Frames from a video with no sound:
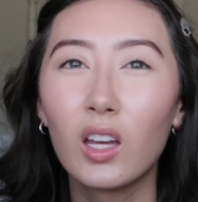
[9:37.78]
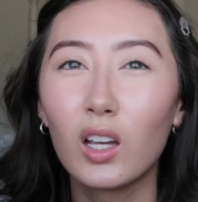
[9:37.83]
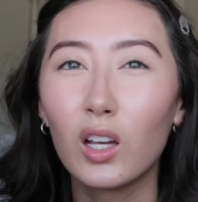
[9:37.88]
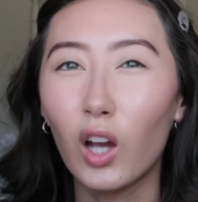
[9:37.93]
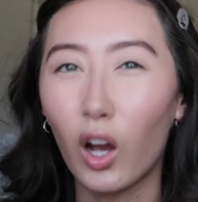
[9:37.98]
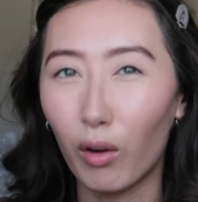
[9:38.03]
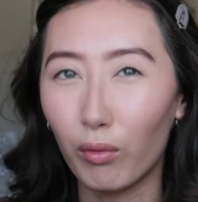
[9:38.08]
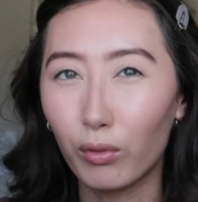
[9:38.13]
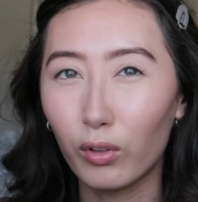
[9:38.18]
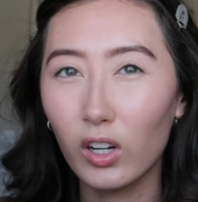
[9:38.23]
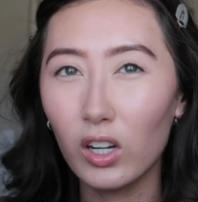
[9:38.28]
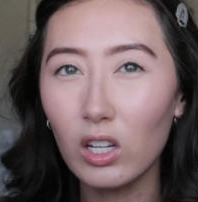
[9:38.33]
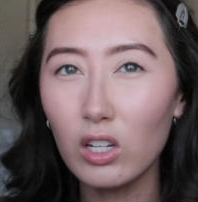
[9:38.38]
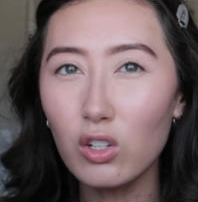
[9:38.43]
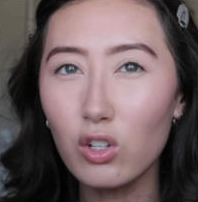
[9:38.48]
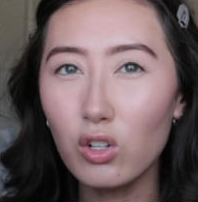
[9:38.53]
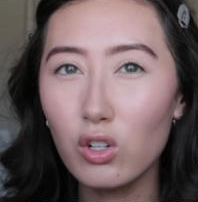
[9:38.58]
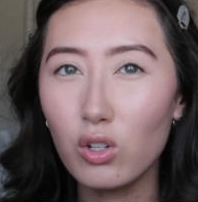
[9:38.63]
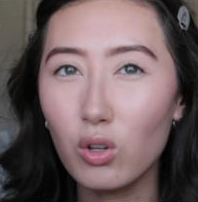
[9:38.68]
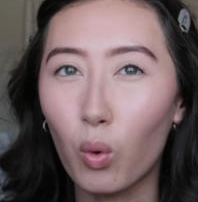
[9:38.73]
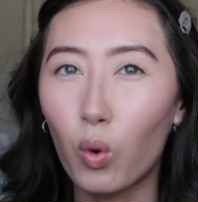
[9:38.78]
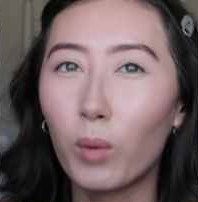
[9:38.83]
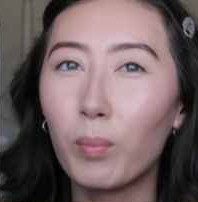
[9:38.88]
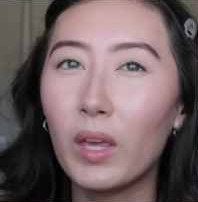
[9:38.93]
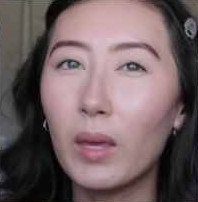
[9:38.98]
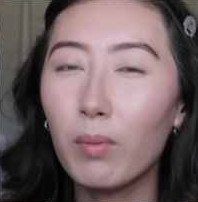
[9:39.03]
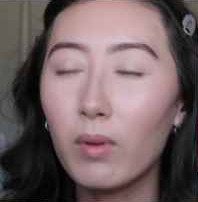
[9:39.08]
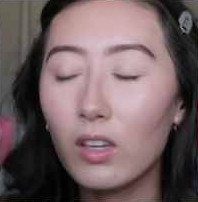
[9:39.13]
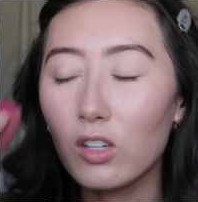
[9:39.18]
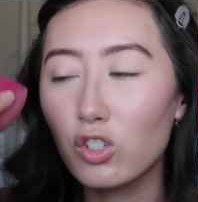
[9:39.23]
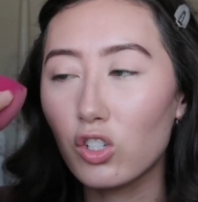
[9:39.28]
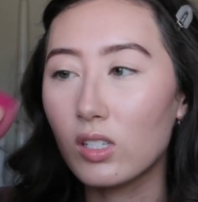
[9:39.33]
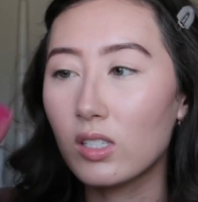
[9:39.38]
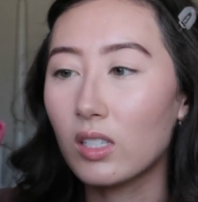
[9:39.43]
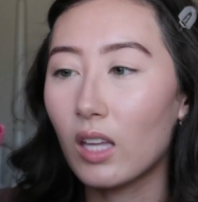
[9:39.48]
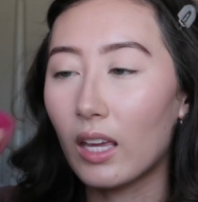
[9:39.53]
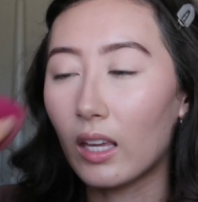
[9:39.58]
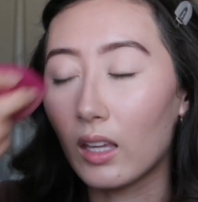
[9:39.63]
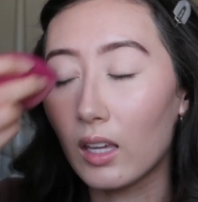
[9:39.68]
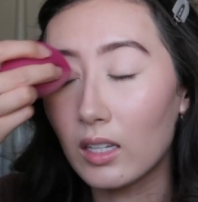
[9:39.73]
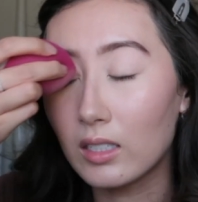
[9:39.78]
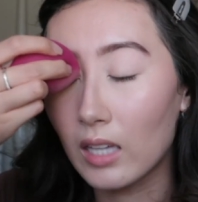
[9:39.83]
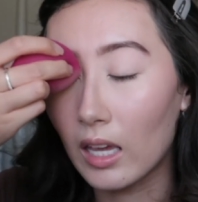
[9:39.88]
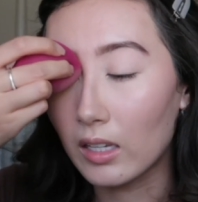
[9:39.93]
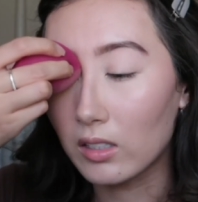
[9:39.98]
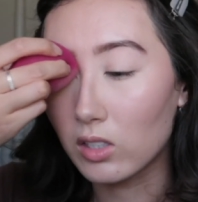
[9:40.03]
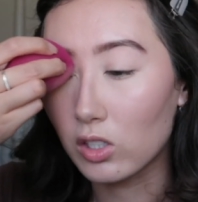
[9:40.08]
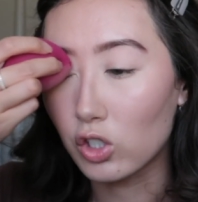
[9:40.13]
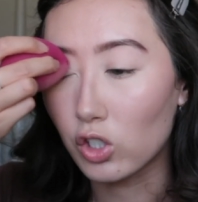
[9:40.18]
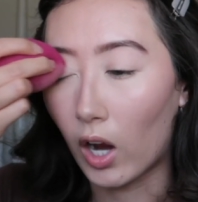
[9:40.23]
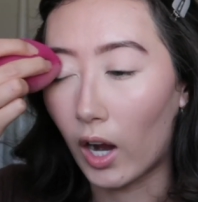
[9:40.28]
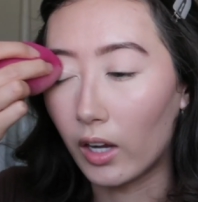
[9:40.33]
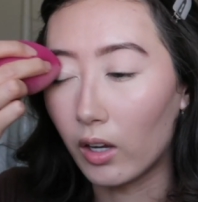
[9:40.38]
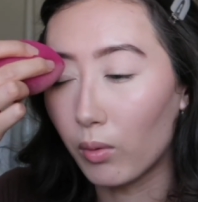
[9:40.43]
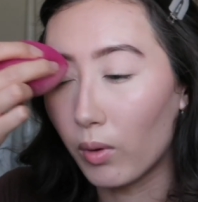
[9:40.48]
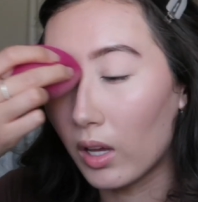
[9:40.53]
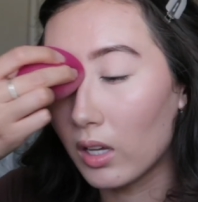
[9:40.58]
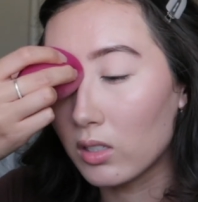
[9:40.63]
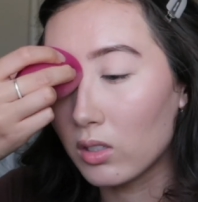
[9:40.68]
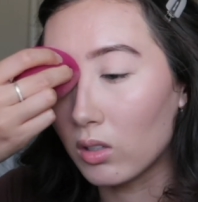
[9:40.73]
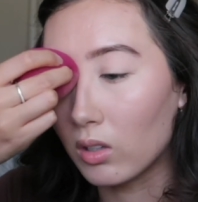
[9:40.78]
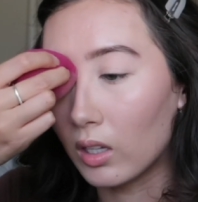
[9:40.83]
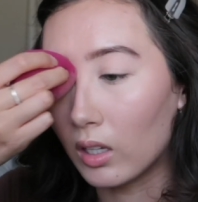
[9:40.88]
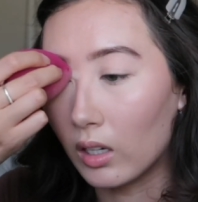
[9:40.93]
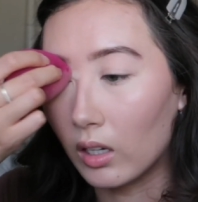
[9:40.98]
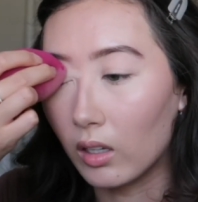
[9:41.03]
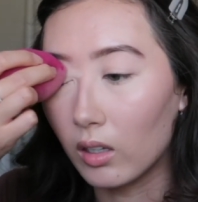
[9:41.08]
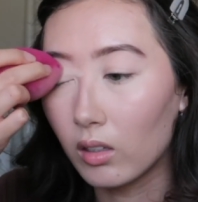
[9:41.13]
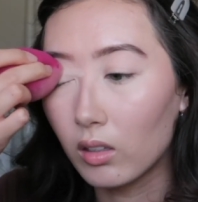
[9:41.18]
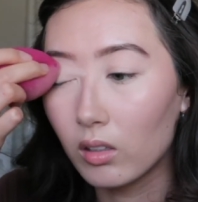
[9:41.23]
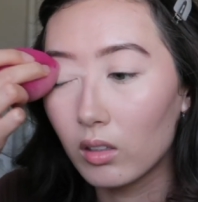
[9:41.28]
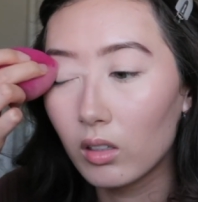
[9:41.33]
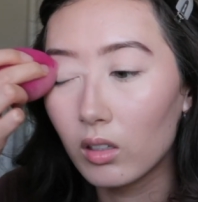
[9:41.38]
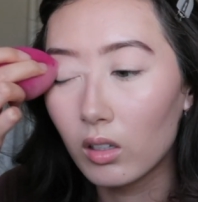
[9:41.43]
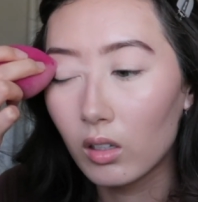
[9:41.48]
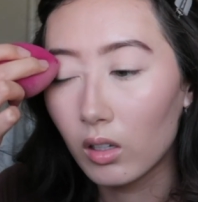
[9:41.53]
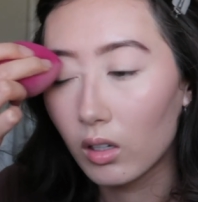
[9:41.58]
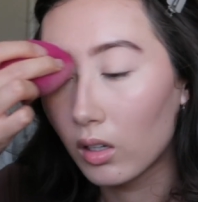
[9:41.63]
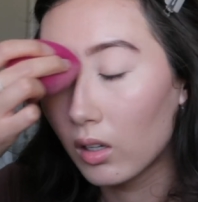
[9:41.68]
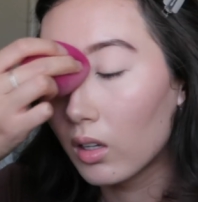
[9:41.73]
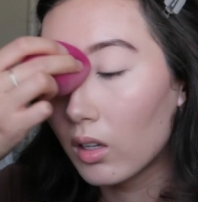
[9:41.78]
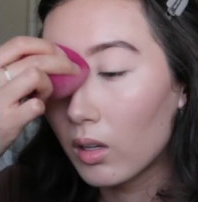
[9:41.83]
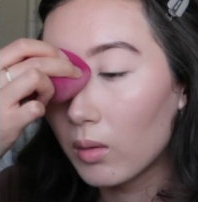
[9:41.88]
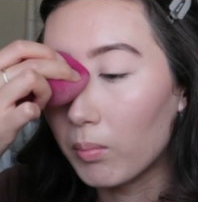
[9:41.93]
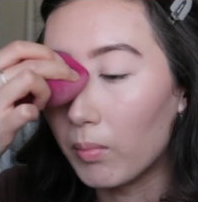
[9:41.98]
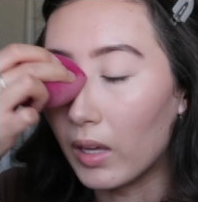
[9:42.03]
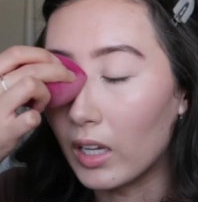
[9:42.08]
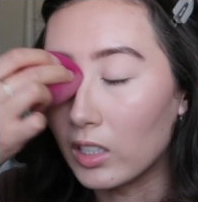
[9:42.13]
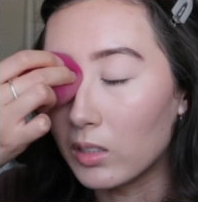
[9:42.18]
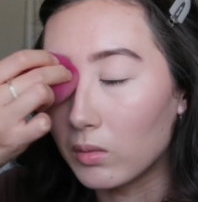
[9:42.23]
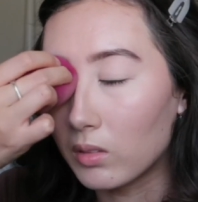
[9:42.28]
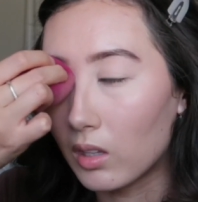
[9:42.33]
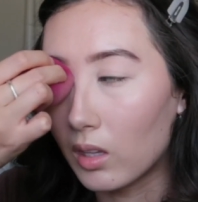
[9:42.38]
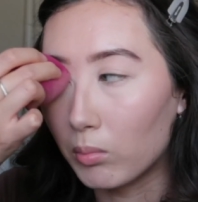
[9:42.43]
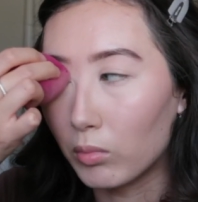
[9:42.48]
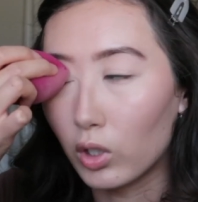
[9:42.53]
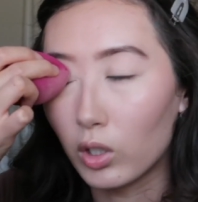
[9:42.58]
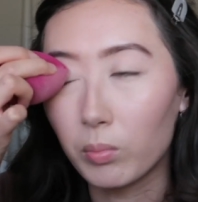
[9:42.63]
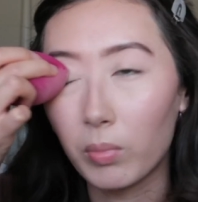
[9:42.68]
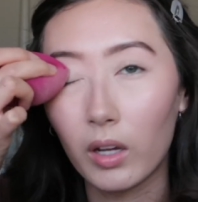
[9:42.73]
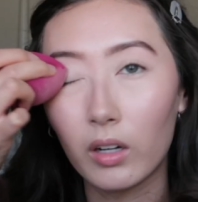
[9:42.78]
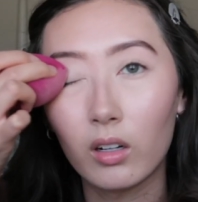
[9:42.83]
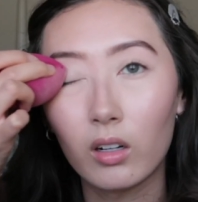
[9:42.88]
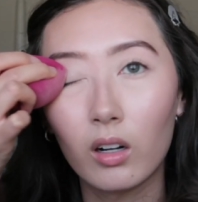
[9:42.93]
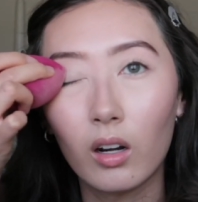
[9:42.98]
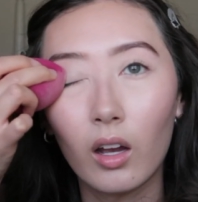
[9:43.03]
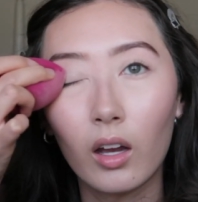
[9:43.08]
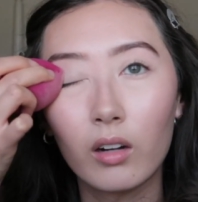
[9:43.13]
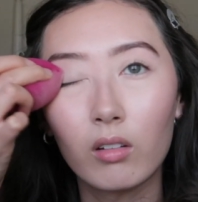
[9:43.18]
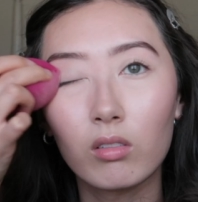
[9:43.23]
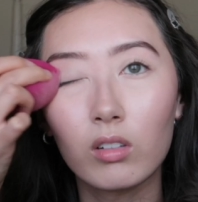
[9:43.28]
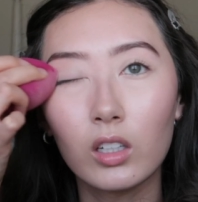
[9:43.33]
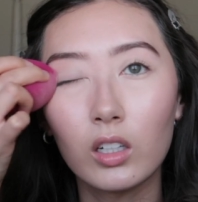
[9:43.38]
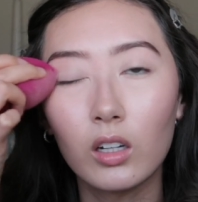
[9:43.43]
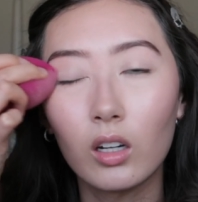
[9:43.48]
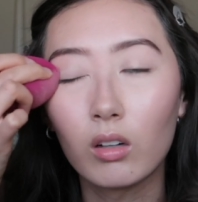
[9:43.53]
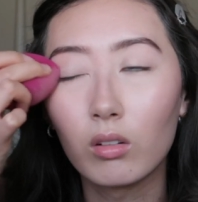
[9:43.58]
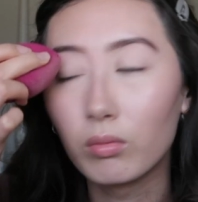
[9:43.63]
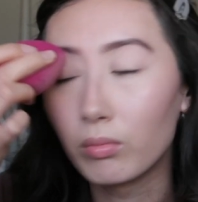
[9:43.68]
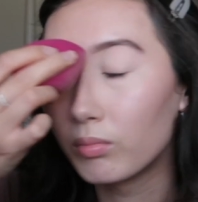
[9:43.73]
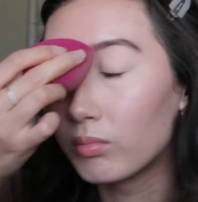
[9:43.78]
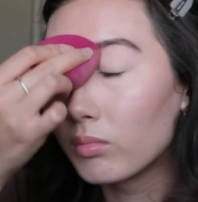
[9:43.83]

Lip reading: coverage, or maybe it's just like it takes the shine away, so then it makes them look better. I don't really know.